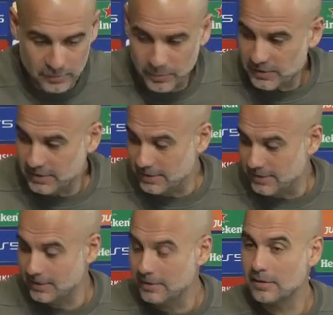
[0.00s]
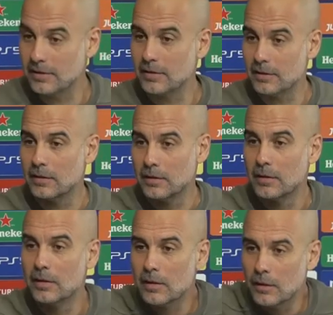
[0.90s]
embrace it.
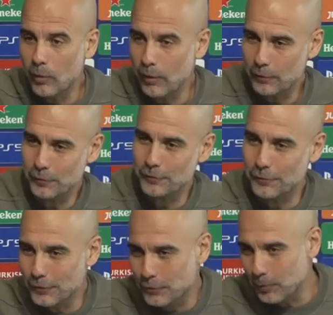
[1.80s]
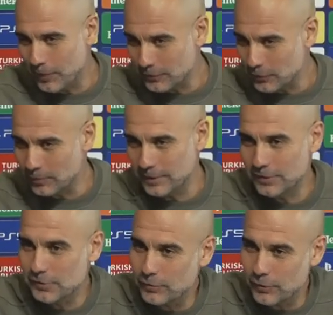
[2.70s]
We are used to play this
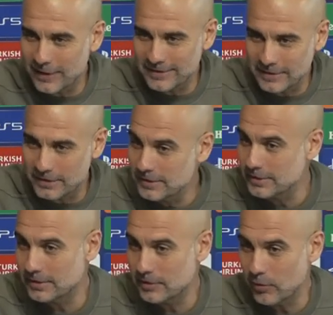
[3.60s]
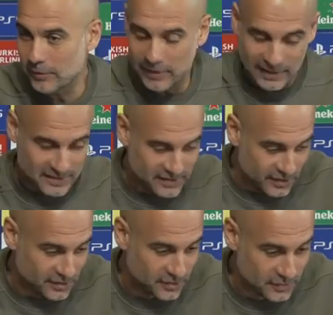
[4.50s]
competition for last years and arriving last
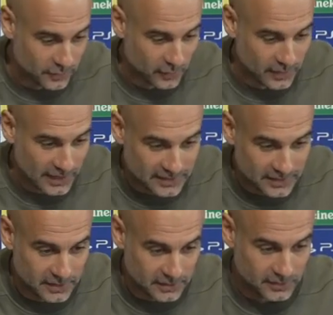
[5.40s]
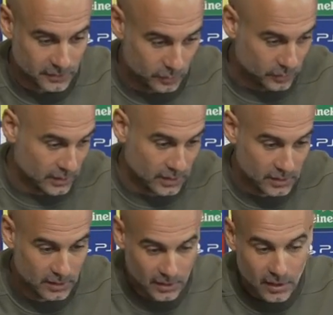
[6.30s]
stages for the last year. So,
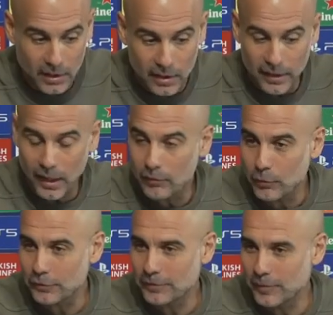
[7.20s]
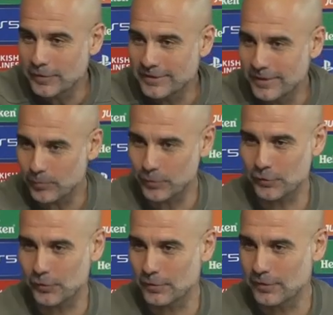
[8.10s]
yeah, of course, embrace it. I'm pretty
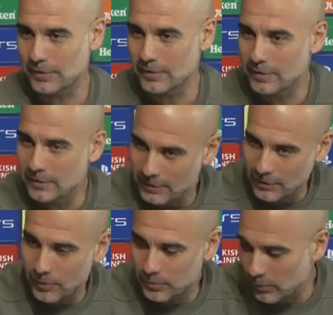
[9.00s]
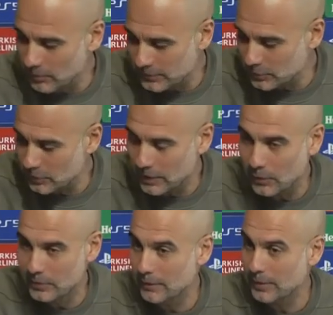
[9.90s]
sure. The club told me it's sold
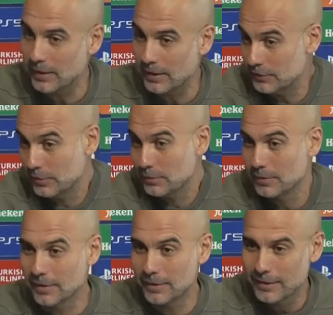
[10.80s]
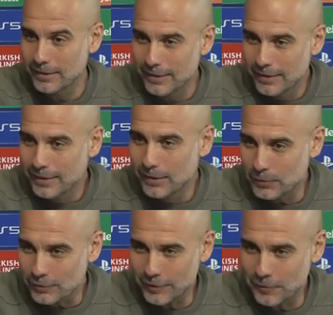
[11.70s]
out, everything, so
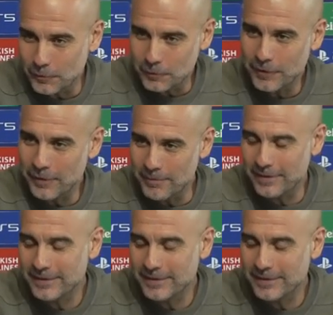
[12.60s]
we'll try to do a good game.